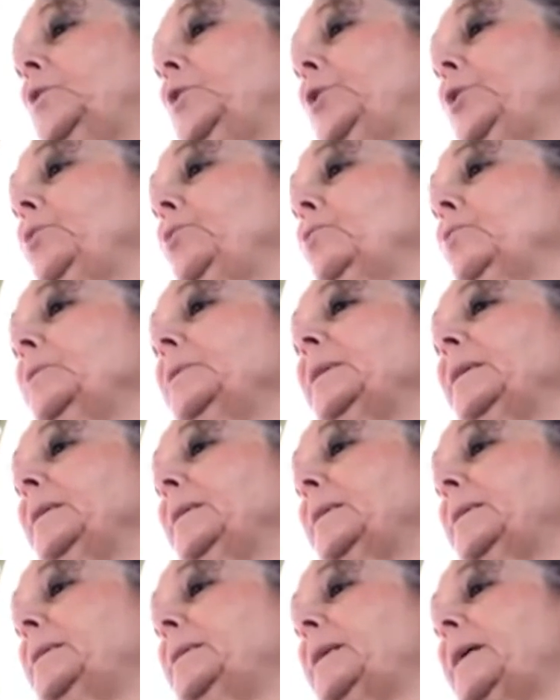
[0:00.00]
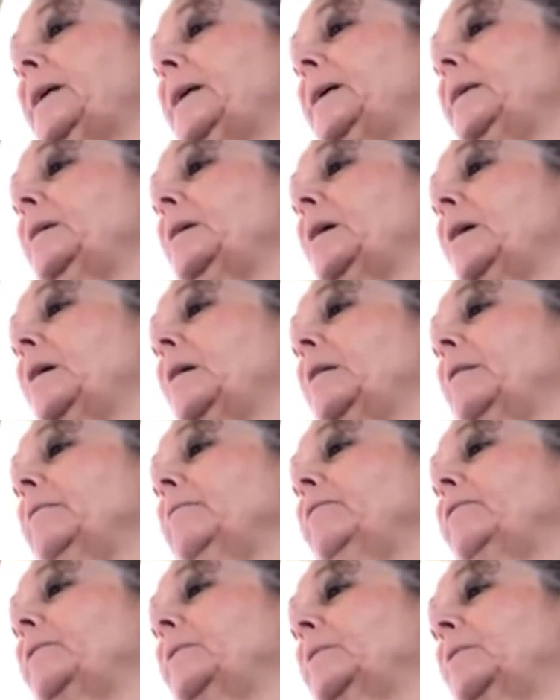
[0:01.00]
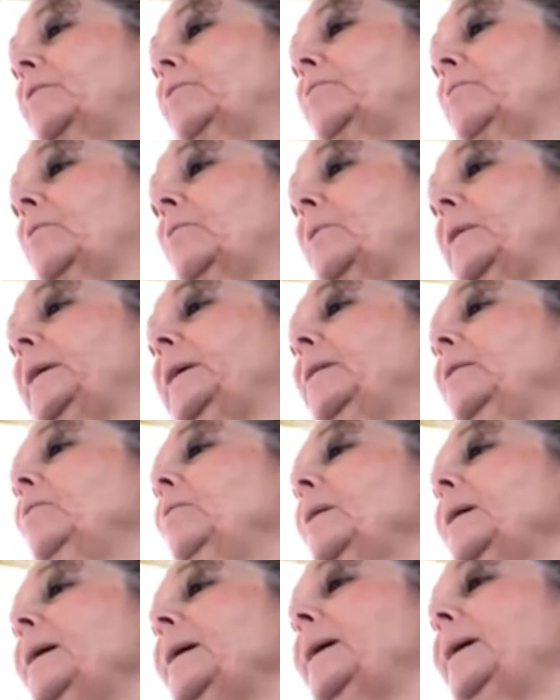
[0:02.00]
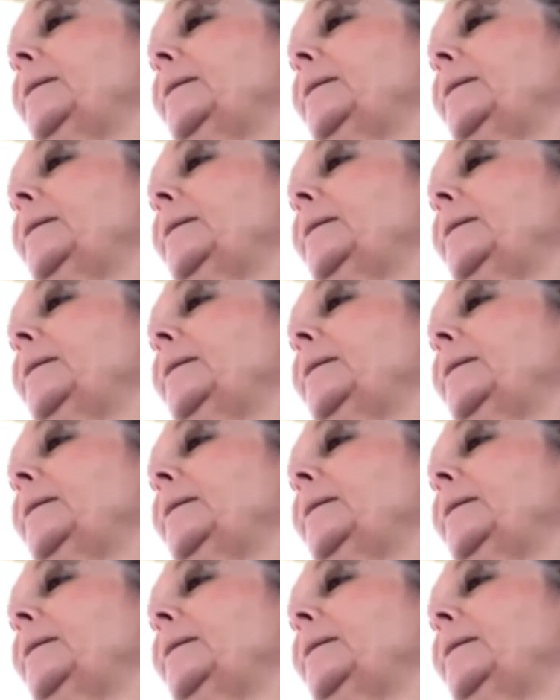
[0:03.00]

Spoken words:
use instead of throwing it away.